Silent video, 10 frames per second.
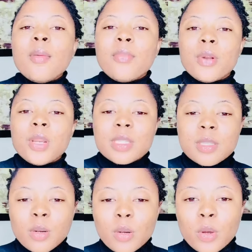Praise
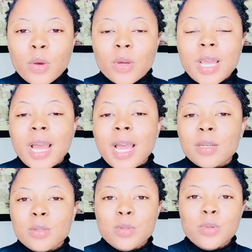the Lord.
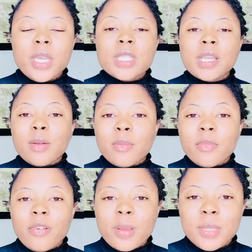Hallelujah. Shalom,
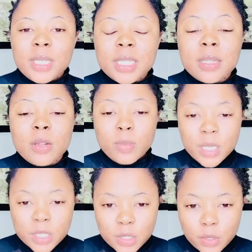family. The Lord
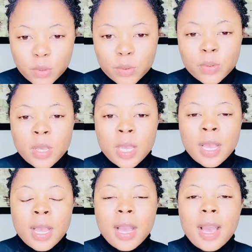bless you.
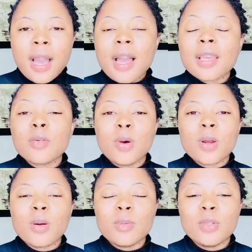I
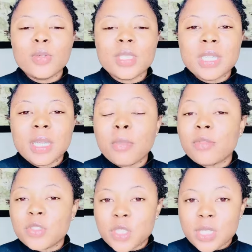welcome you in the name
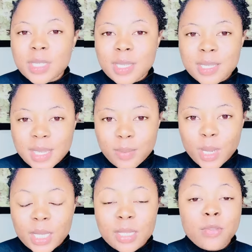of Jesus.
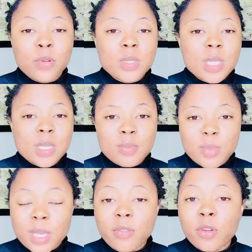Amen. If you're seeing
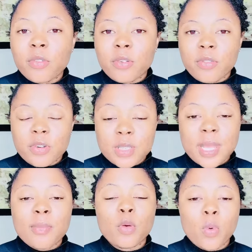me for the very first
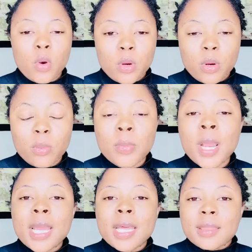time, you're welcome.
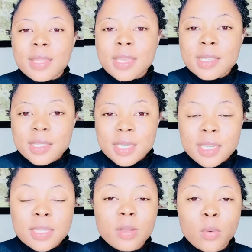This
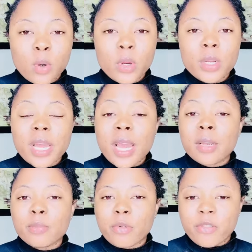is The Word
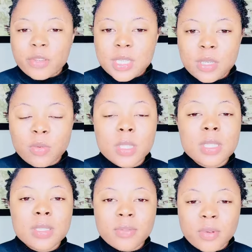and Prophecy with
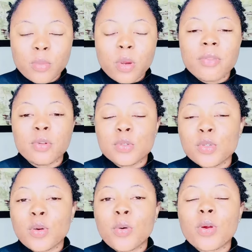Stephen Boy. If you're
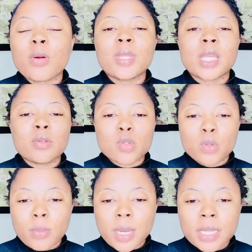new, you're welcome. Thank you
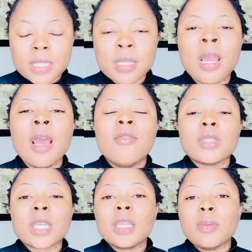so much
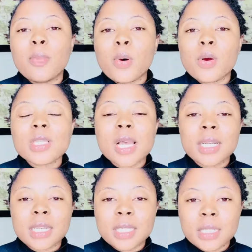for taking a pause
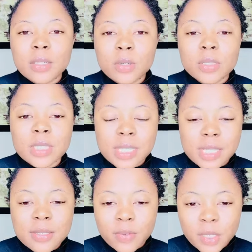and clicking on
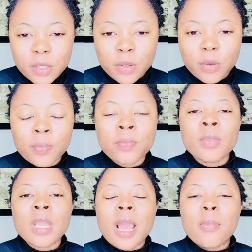this video.
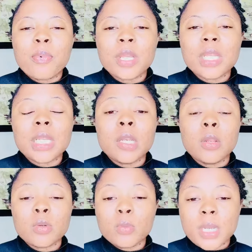I pray that the
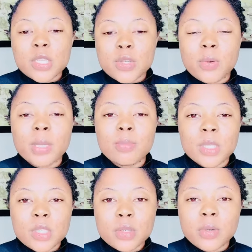Lord will bless you and
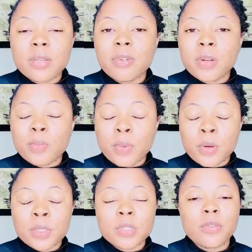meet you at the very
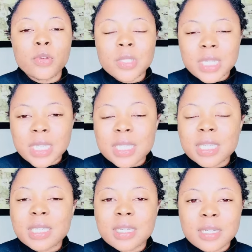point of your
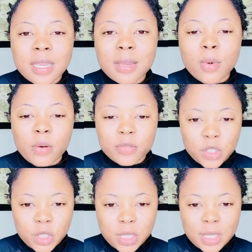needs in the name of
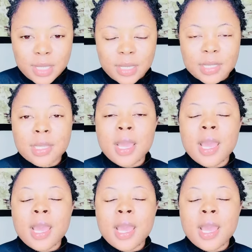Jesus.